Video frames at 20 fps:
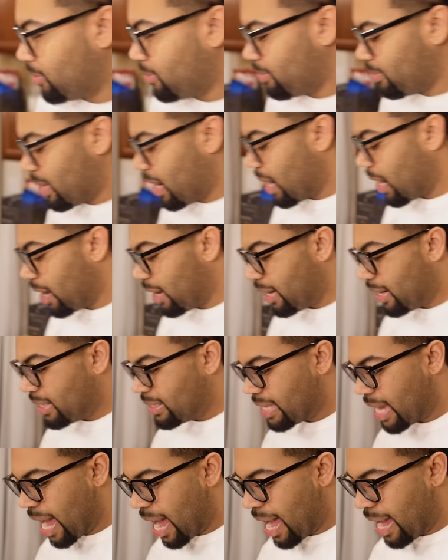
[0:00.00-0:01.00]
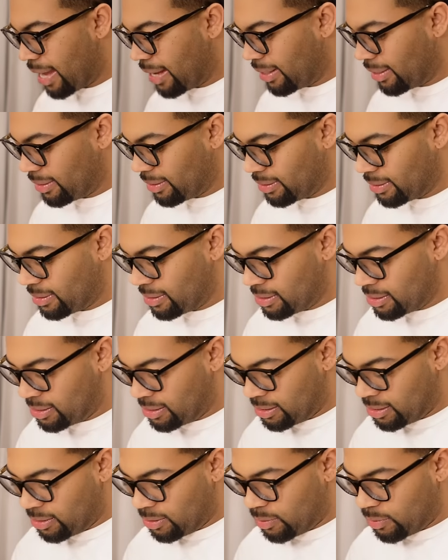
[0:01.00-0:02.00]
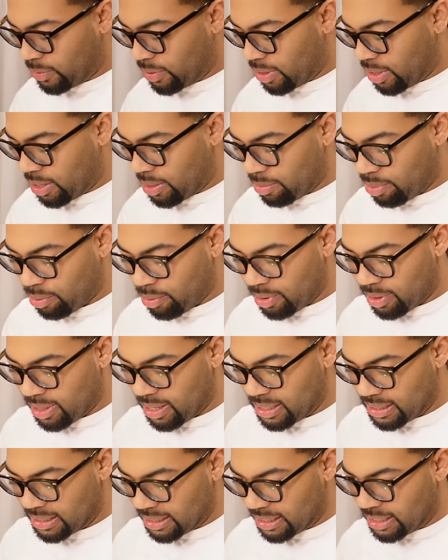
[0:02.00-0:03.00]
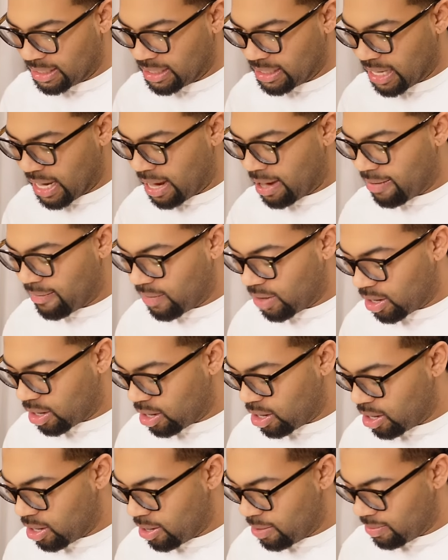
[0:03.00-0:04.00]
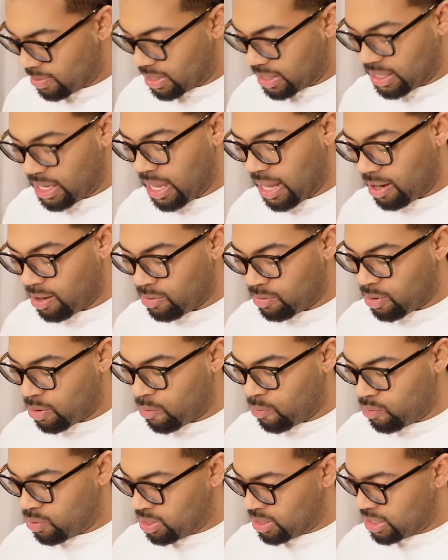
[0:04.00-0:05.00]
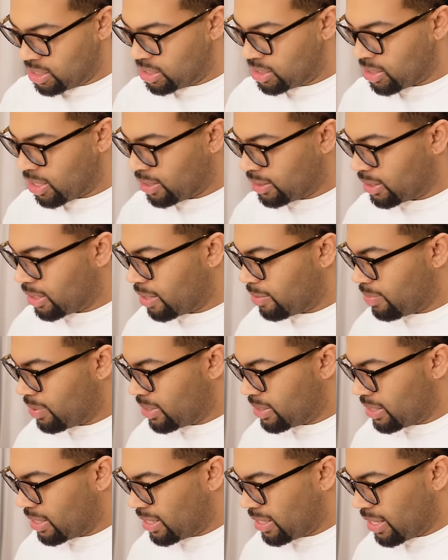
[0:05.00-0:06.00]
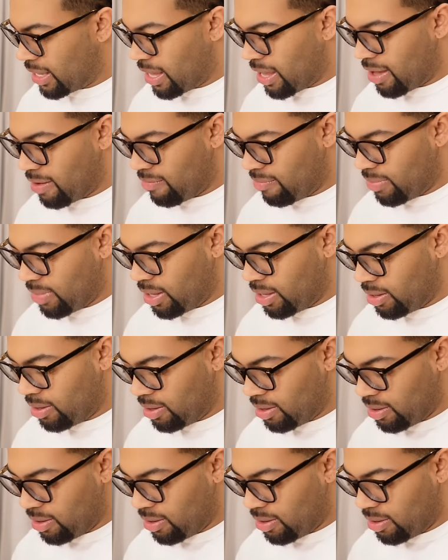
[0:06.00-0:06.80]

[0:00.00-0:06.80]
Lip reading: margarita. We're gonna pour this inside of a cup because I don't know what this sauce cup is that they gave me.